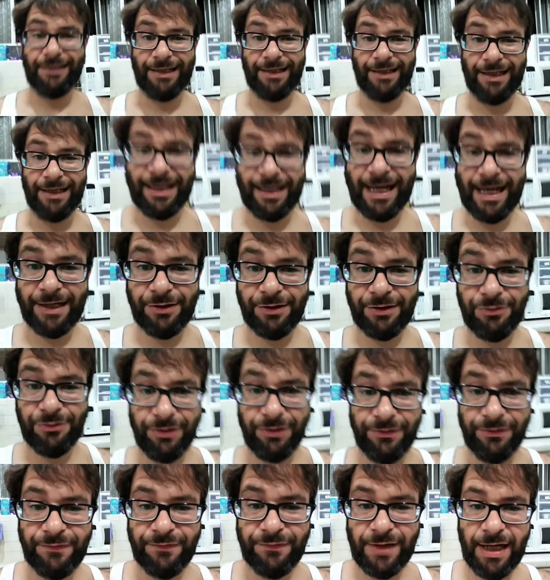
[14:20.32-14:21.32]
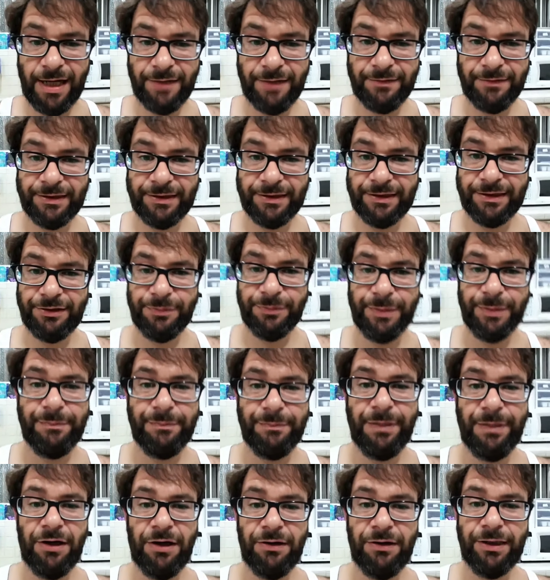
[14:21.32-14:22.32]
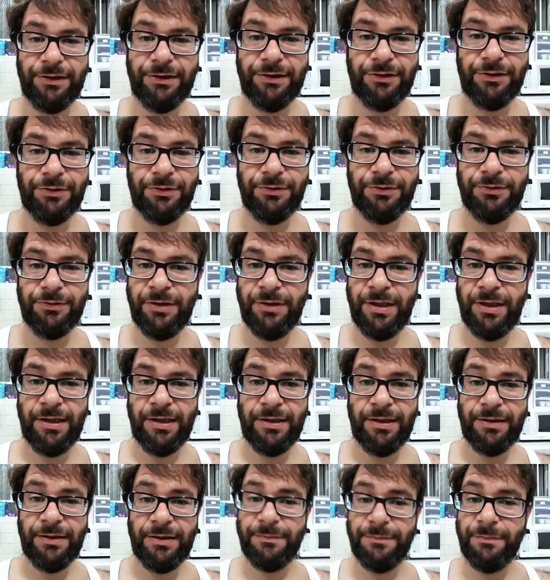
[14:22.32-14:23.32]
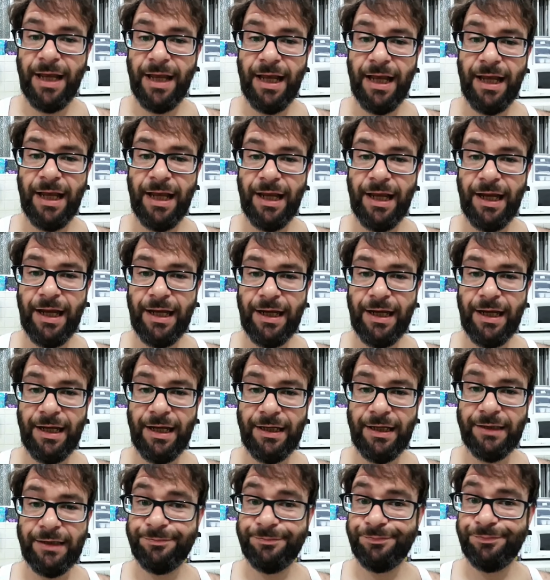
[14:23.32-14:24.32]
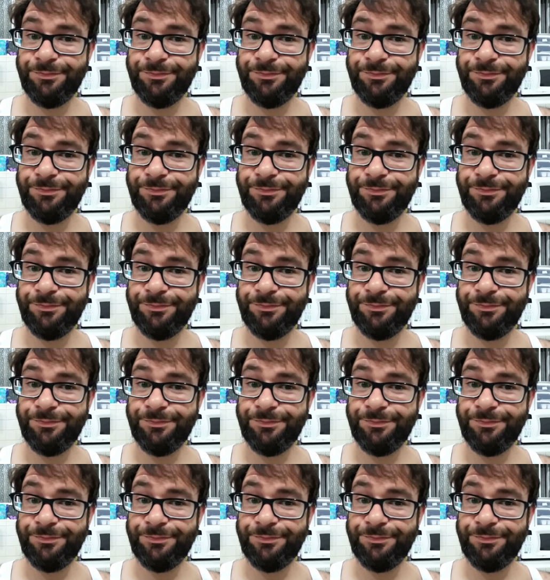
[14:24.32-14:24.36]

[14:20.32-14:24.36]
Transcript: like a category 5. That shit should be barreling through, man.